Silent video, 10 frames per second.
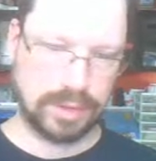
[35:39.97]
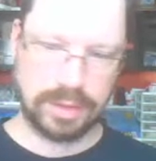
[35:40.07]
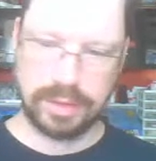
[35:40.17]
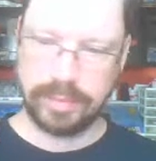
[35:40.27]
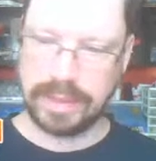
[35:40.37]

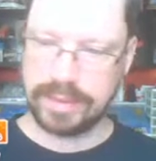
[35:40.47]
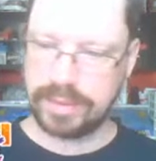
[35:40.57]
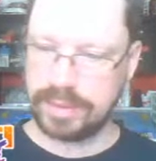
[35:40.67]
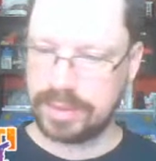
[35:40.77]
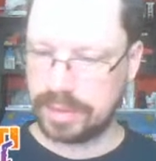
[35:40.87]
bouncer is
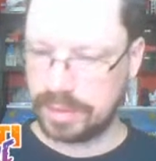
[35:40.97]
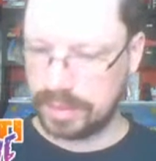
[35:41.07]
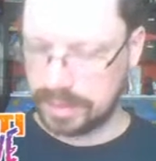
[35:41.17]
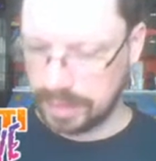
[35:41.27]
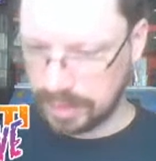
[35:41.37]

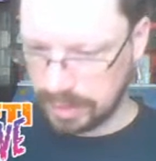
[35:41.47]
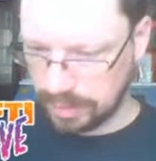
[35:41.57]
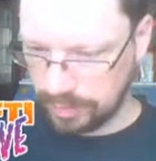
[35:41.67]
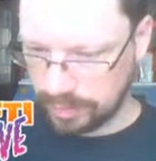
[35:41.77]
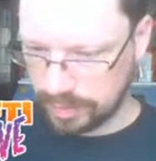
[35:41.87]
standing in
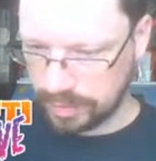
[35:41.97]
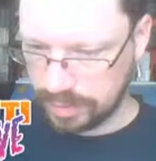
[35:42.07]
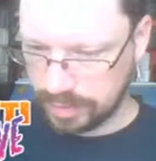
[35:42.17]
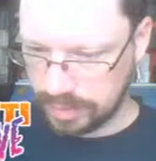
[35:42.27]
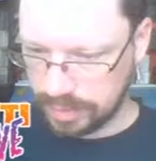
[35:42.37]
front
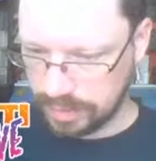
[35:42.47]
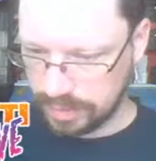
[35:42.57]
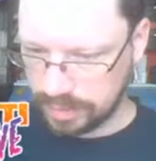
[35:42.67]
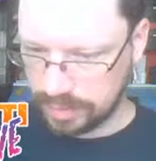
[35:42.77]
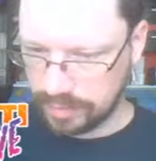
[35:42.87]

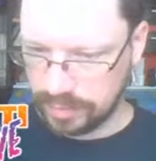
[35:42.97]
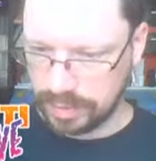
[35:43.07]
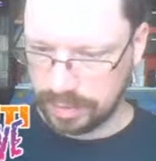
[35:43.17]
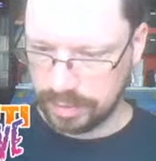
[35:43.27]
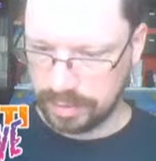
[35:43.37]
of the
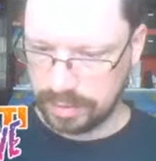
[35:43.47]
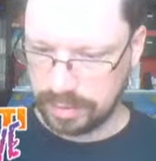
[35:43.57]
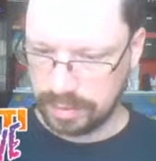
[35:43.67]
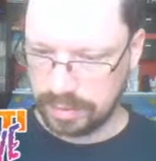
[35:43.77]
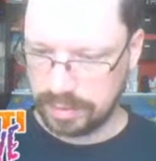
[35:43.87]

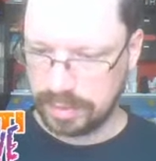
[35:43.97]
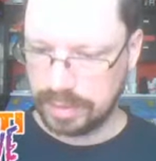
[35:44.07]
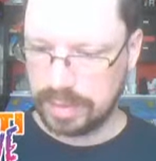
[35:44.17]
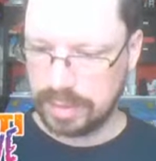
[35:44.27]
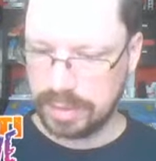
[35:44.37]

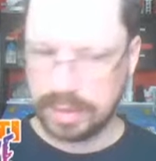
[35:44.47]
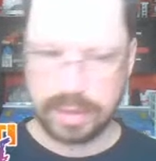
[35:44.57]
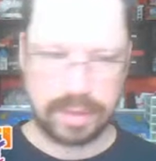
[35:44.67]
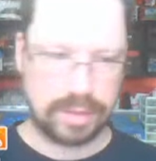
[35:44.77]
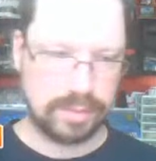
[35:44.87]

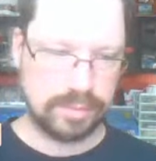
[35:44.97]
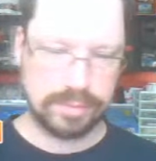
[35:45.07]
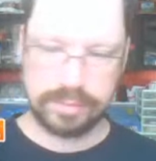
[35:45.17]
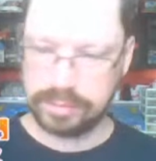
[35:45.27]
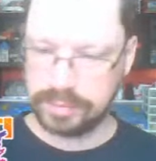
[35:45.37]
column.
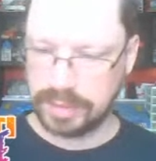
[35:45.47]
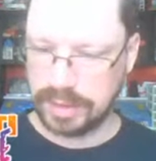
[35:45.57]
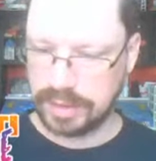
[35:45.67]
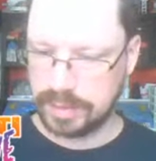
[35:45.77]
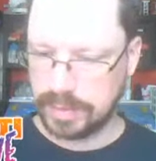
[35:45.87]
It
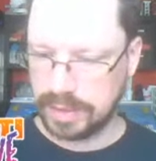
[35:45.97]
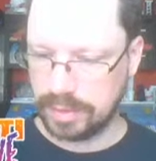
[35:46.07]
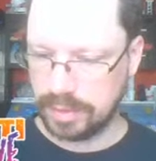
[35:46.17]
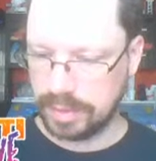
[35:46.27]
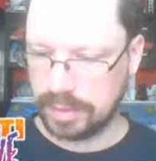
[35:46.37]
is bigger
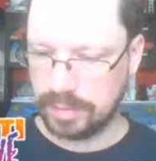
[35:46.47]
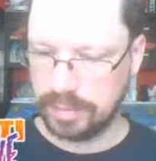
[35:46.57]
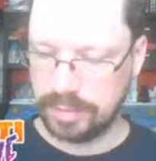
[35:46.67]
than him.